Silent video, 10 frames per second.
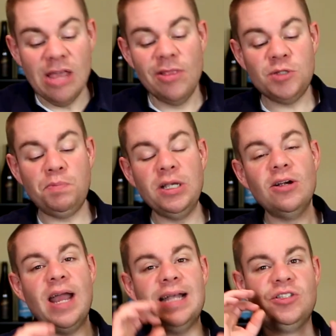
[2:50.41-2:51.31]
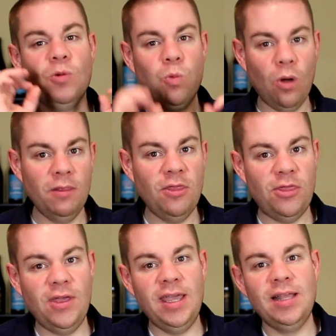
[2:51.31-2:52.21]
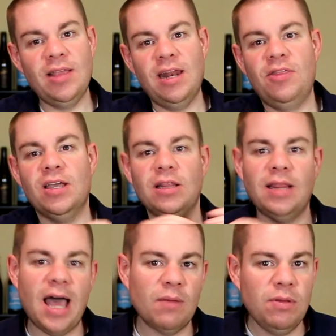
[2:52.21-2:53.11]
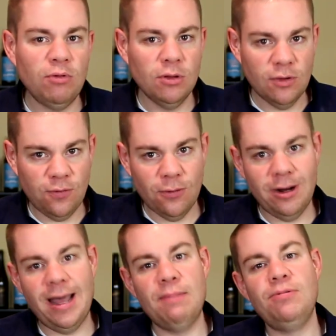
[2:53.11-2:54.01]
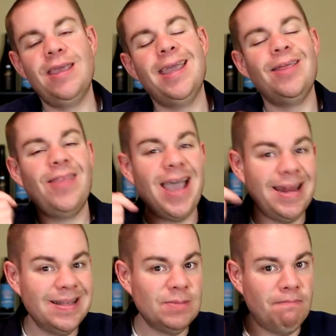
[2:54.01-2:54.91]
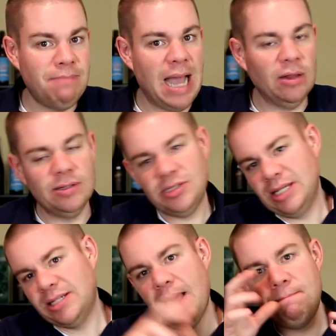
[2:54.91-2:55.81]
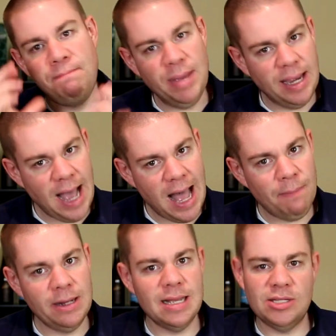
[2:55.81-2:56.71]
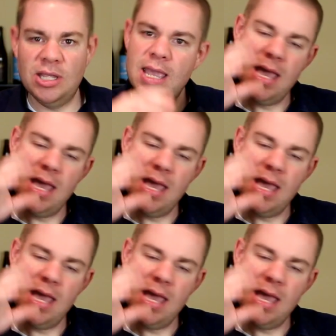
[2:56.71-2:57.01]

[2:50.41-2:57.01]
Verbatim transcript: This beer has the one thing that I think a lot of people look for in an IPA, and that is balance. It's got big hoppiness.